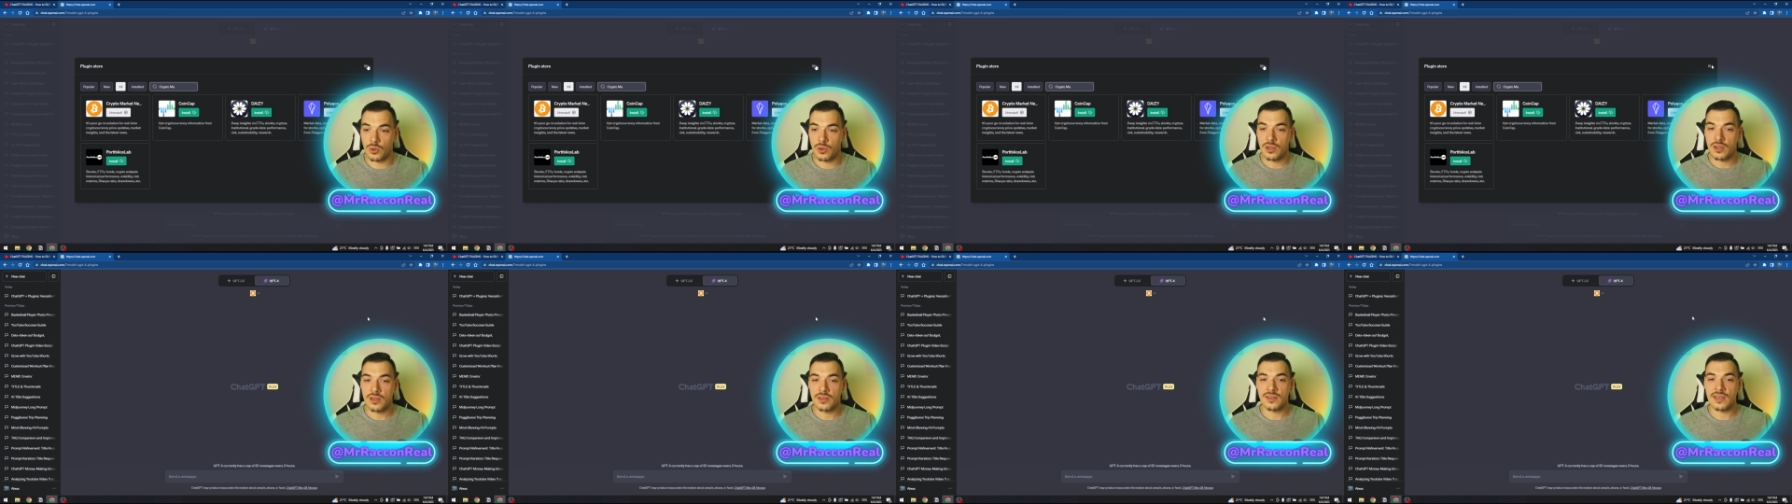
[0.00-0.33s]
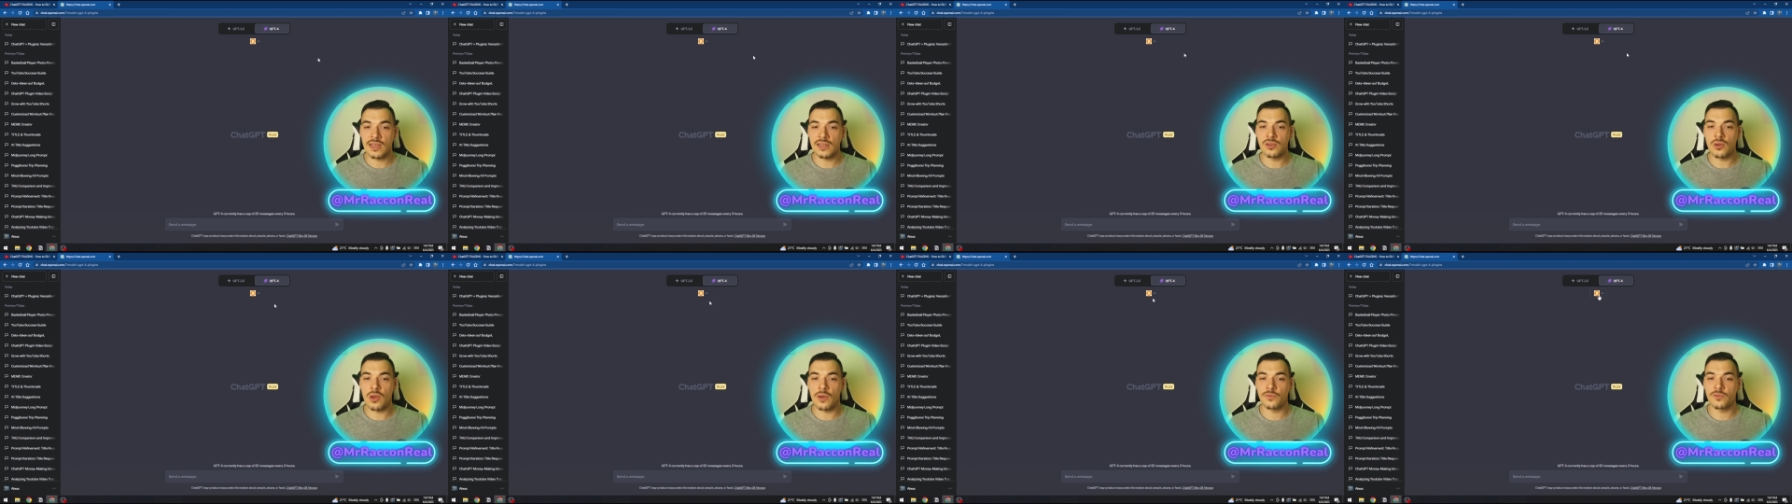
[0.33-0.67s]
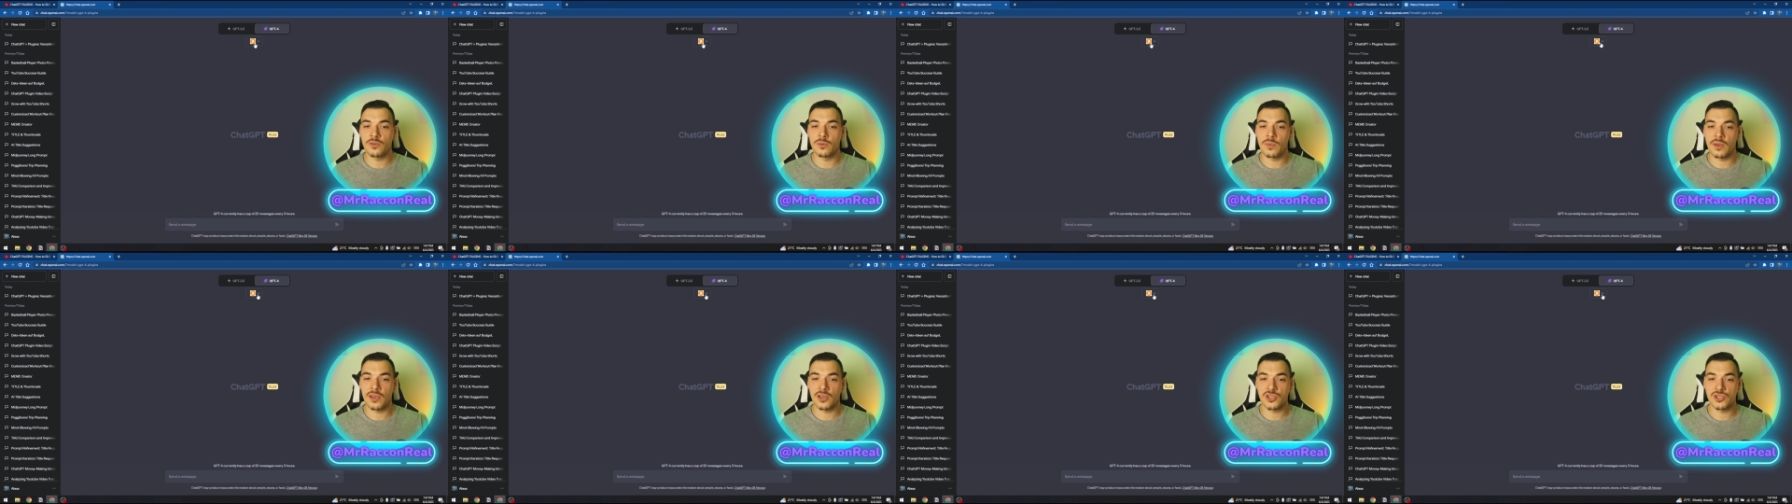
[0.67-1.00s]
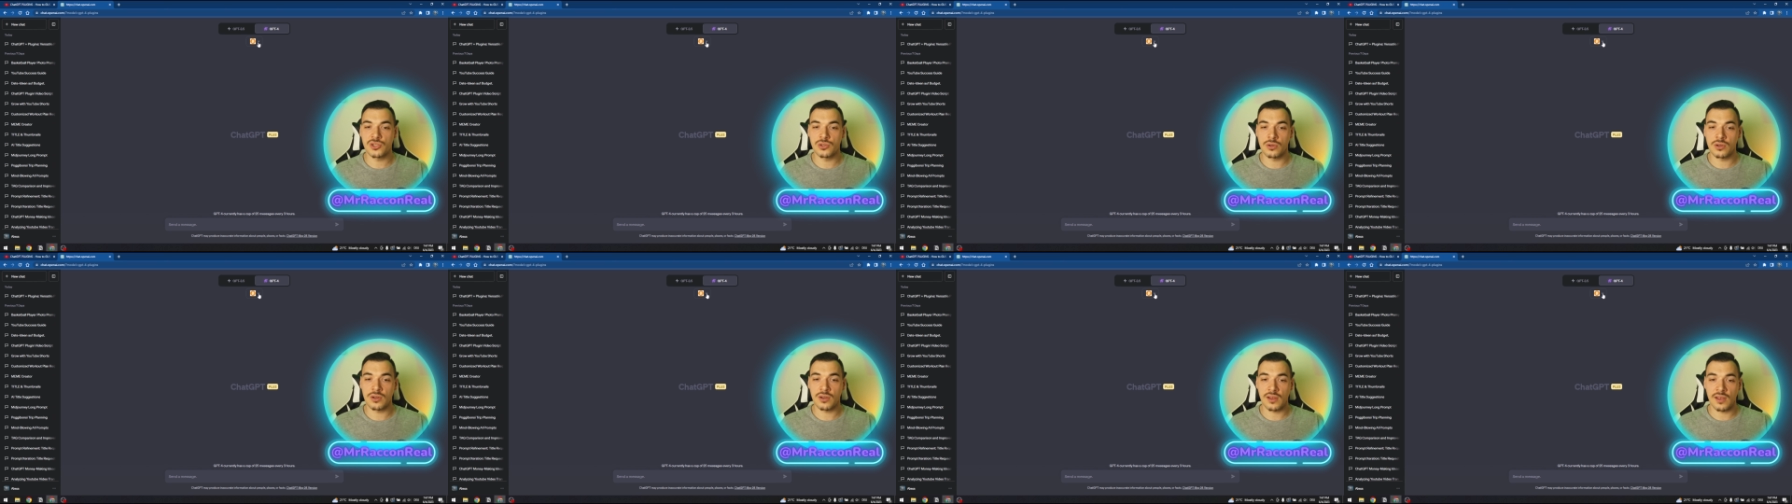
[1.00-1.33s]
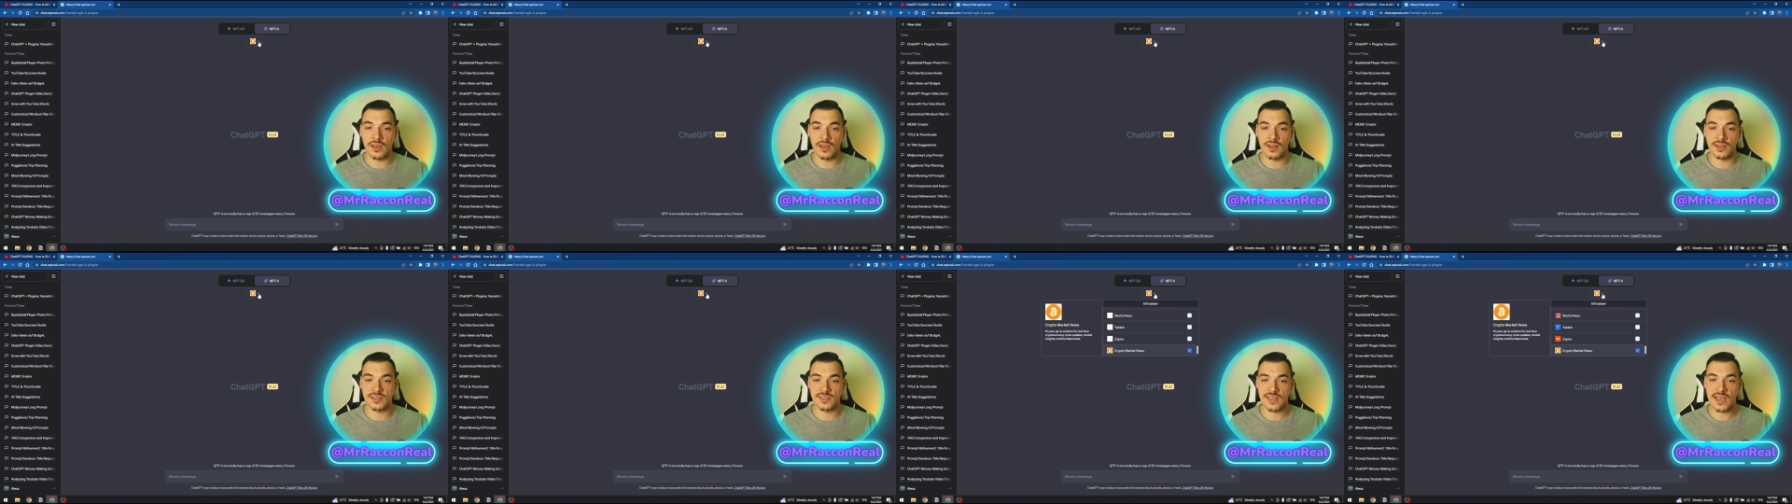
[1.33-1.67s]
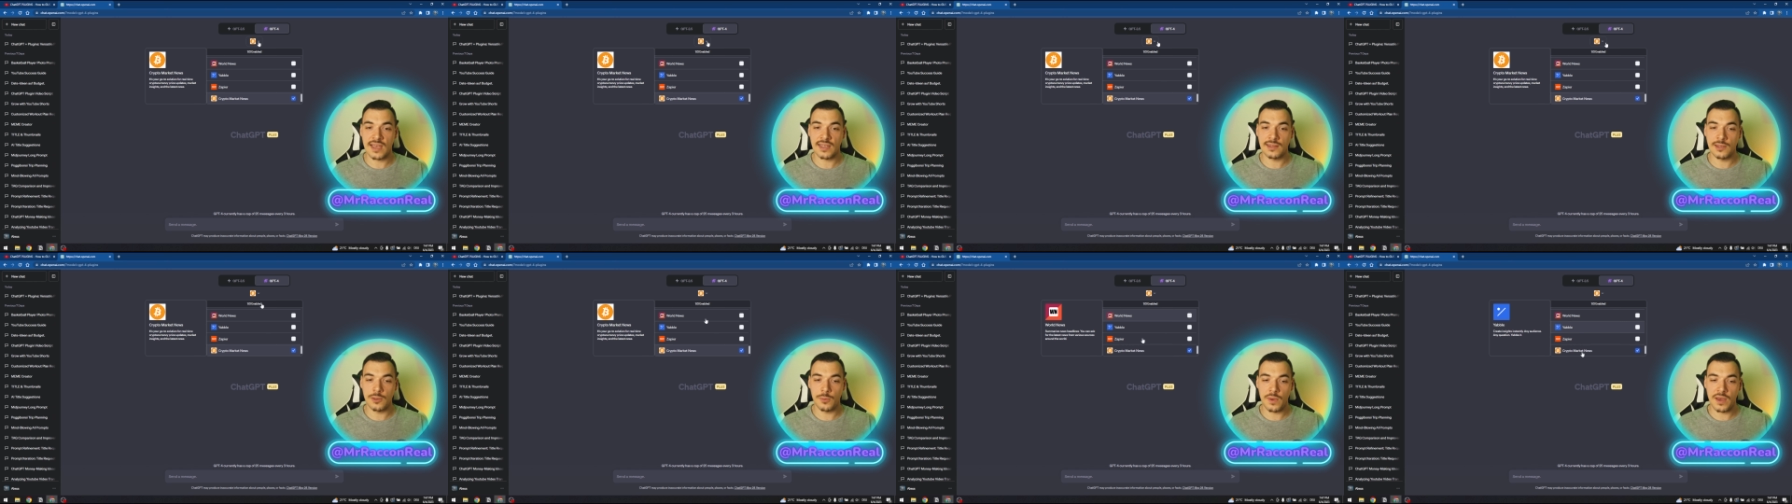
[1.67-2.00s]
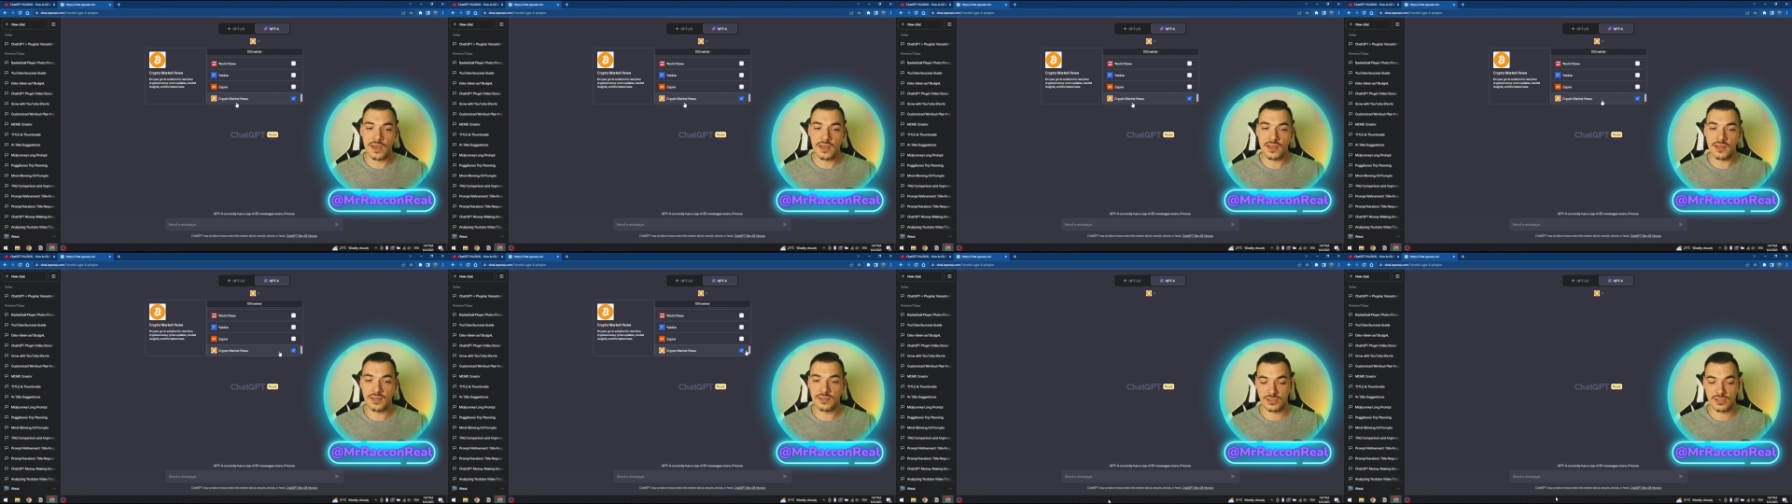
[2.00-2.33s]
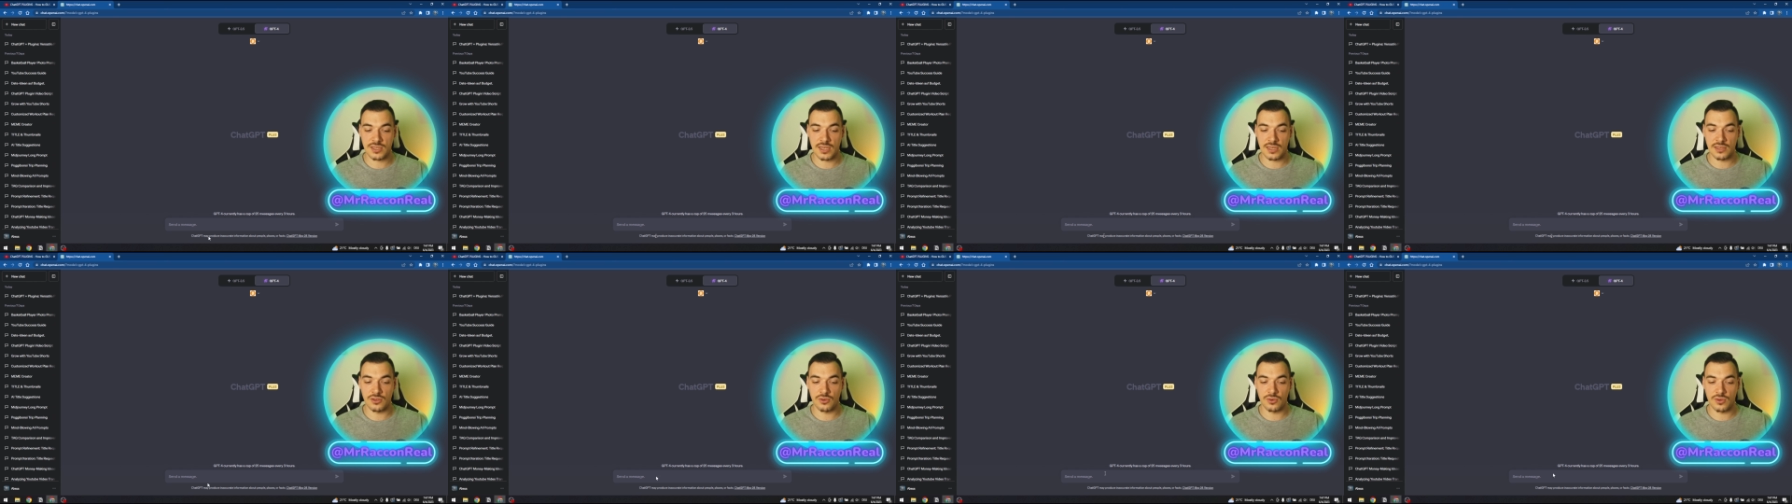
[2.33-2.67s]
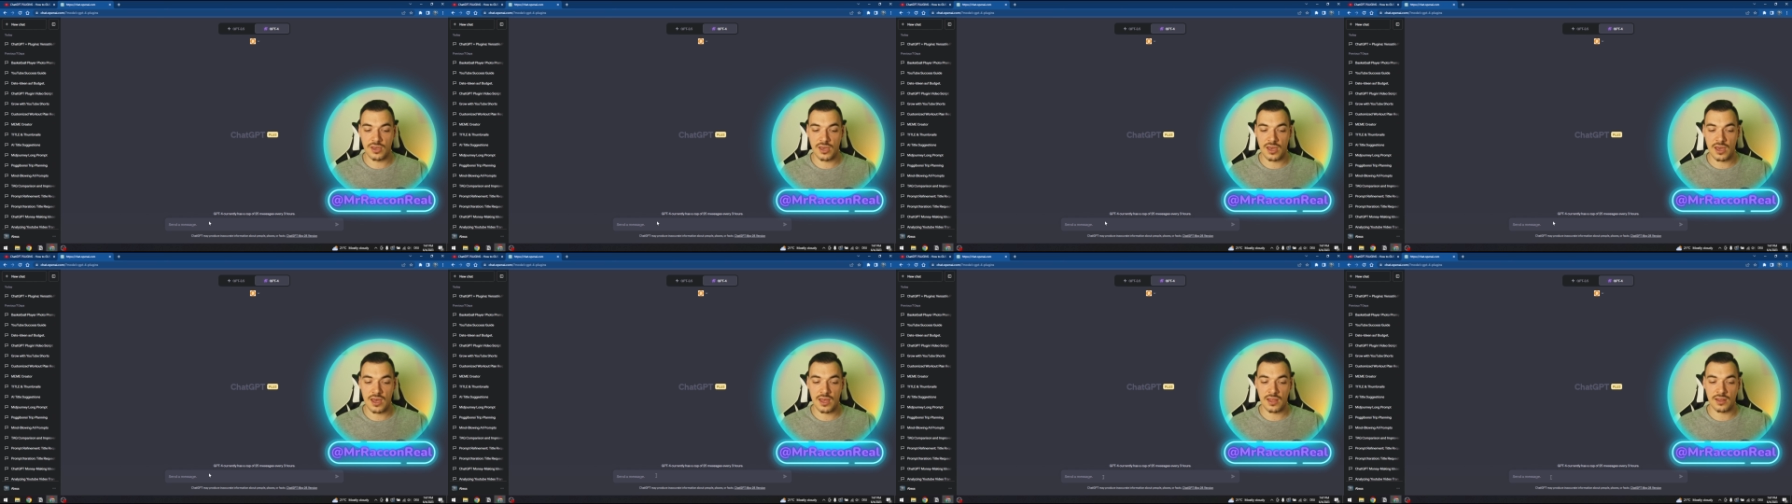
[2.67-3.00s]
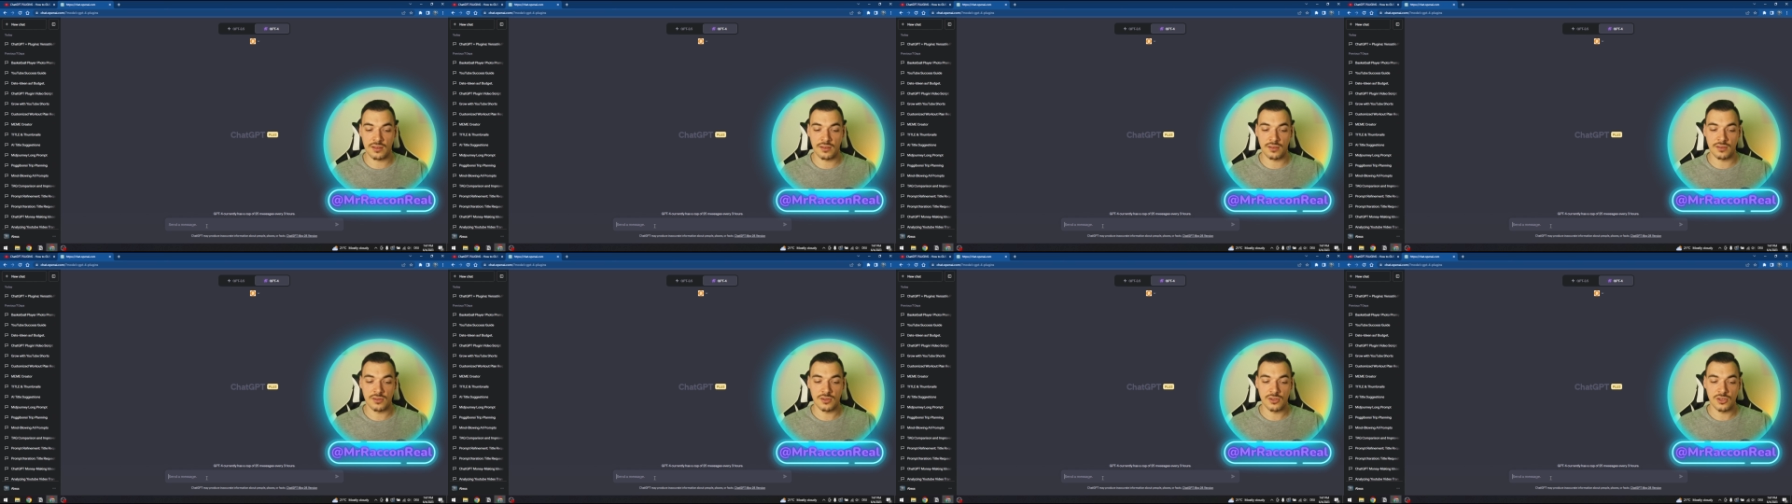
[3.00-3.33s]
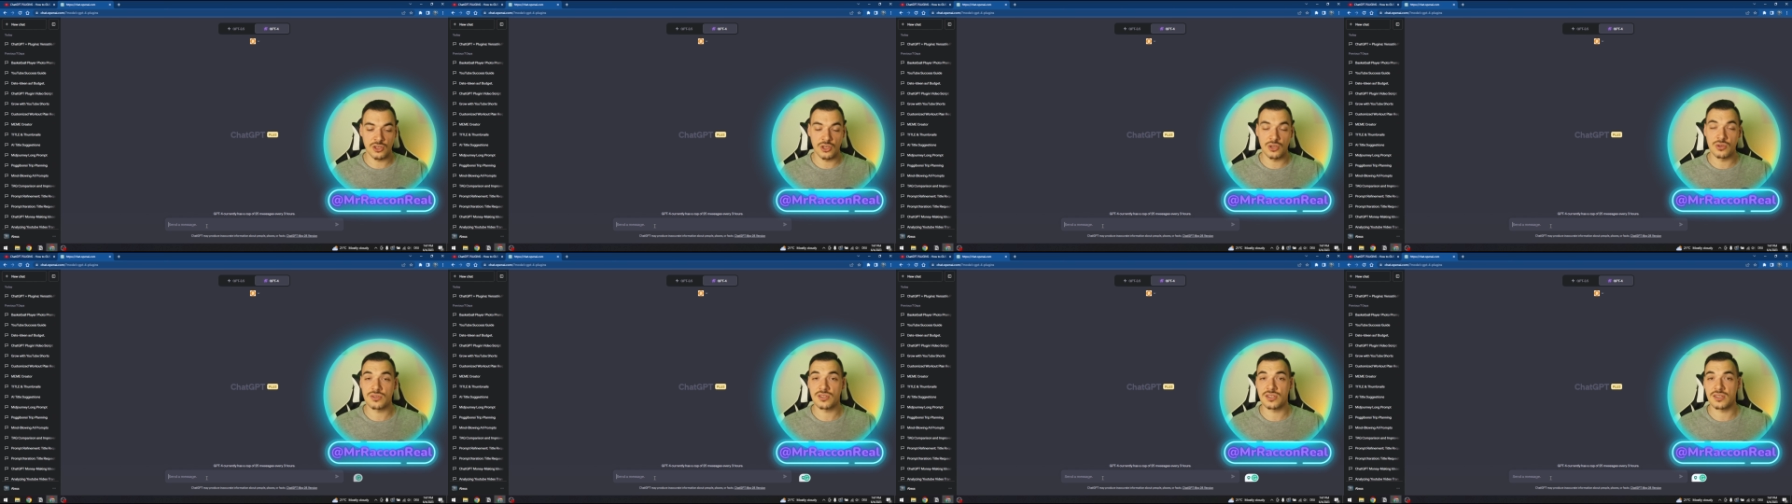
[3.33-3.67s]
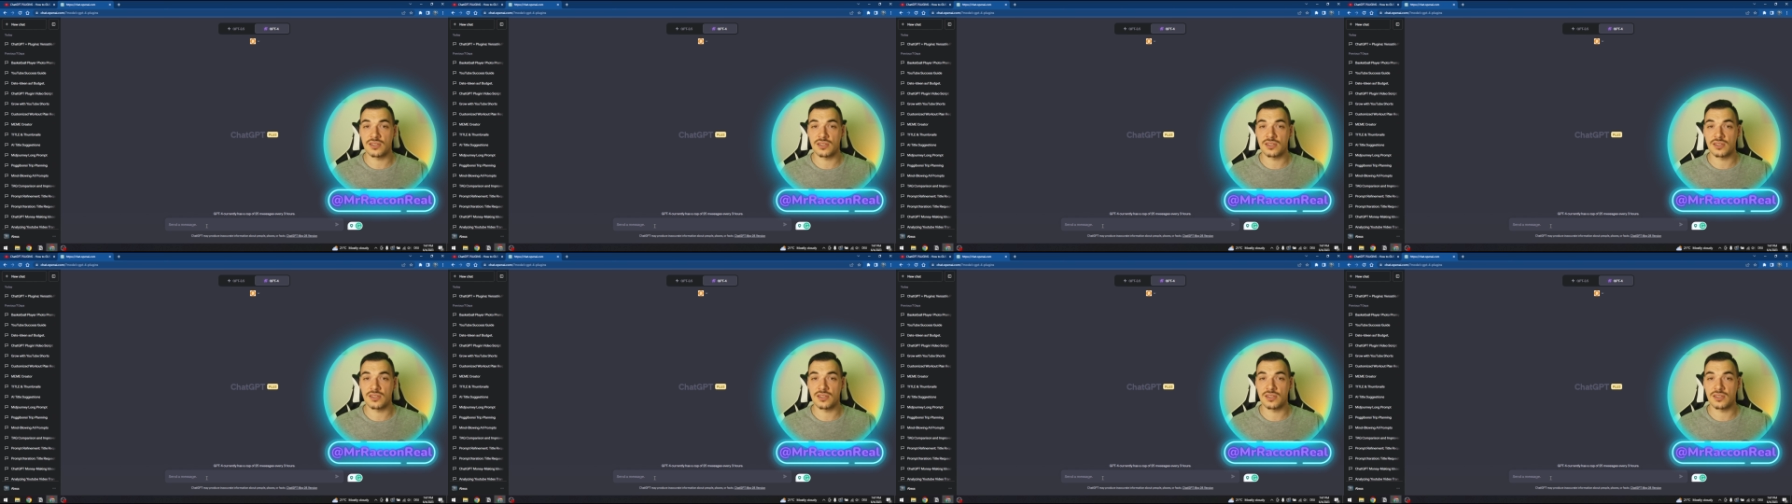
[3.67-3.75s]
Then you have to make sure it is activated, then you can use it.